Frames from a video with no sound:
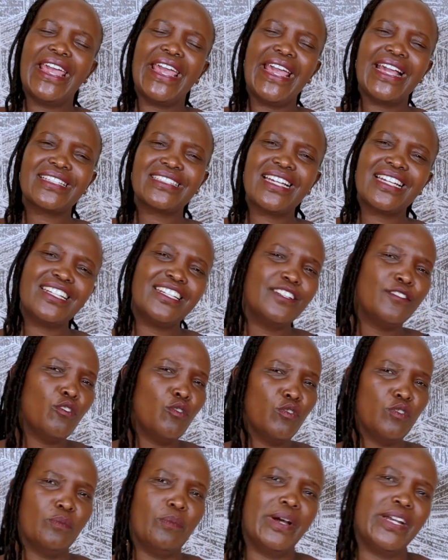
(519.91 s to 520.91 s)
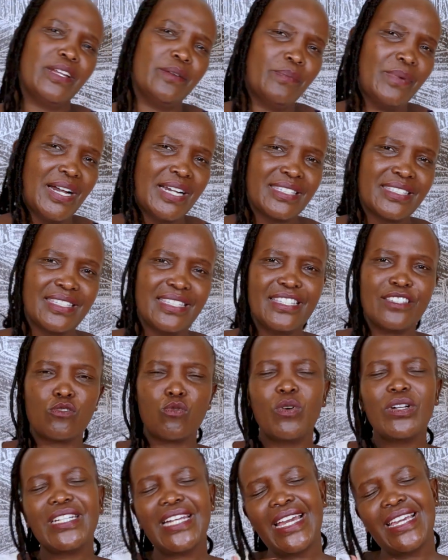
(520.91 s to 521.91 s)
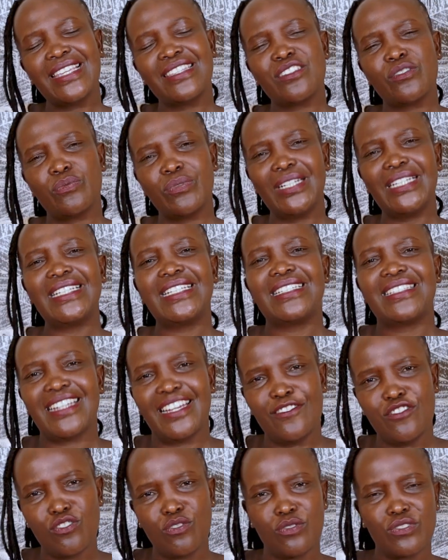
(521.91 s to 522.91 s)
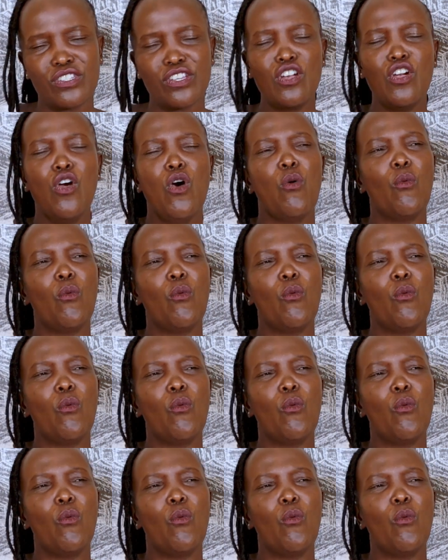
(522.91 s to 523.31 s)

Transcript: exactly who Moneybags is. What are his real intentions?